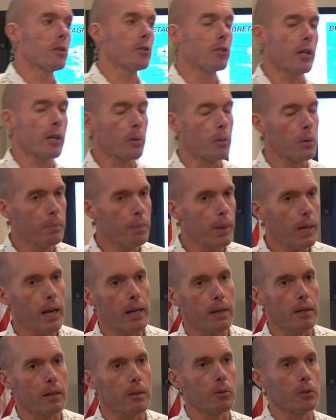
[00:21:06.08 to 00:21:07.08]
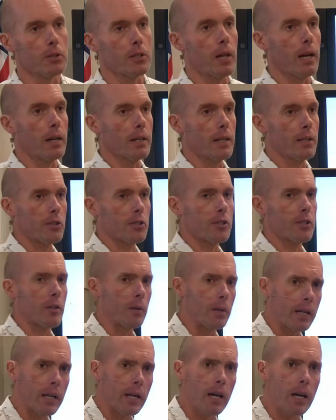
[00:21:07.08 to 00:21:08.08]
General Patton was not
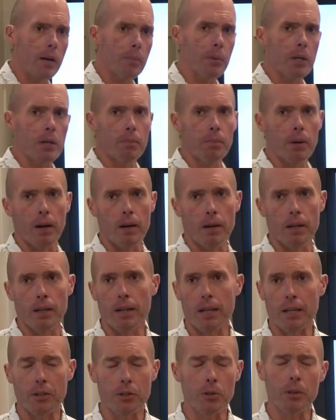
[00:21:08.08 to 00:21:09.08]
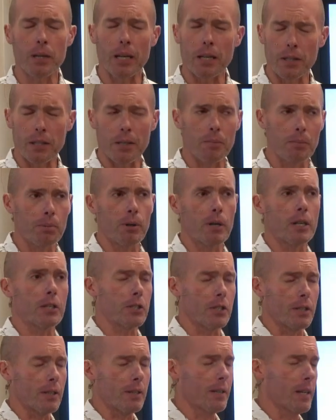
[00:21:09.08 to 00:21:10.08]
necessarily happy about it, I do get the
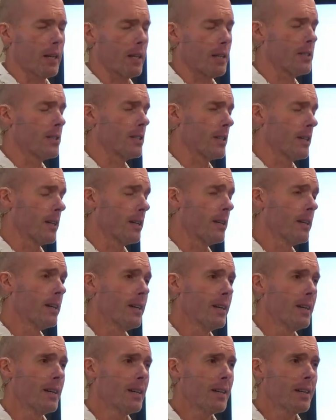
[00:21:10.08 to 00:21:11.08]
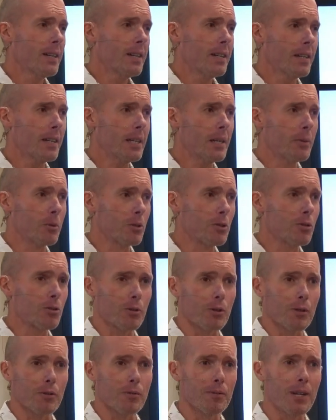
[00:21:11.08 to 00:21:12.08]
impression that he was
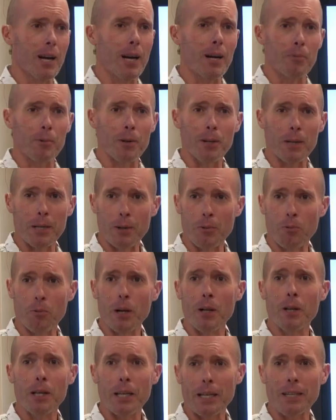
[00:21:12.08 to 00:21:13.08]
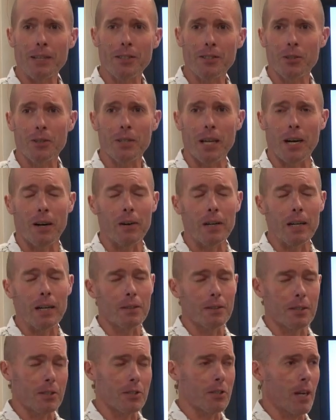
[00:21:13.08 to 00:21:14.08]
sort of not really willing to carry
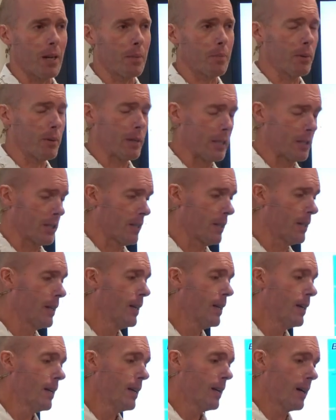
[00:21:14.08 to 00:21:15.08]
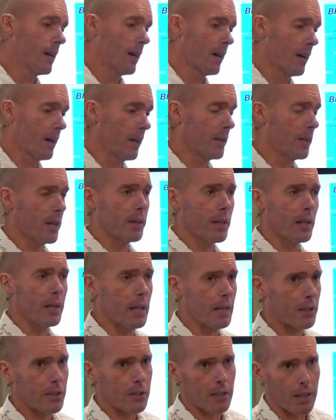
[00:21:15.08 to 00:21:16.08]
out this operation.
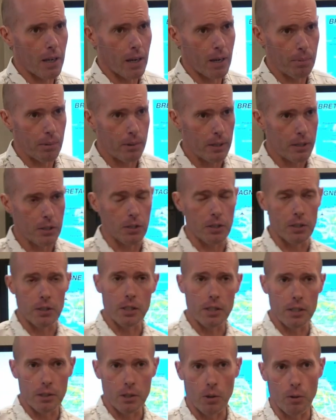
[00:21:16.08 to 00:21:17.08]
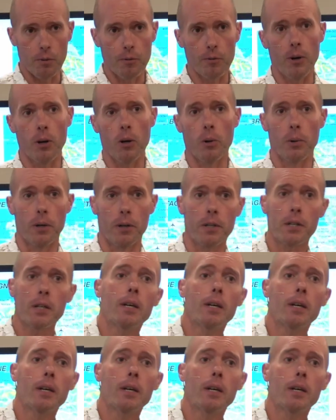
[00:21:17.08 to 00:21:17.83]
Nonetheless, the operation did go forward.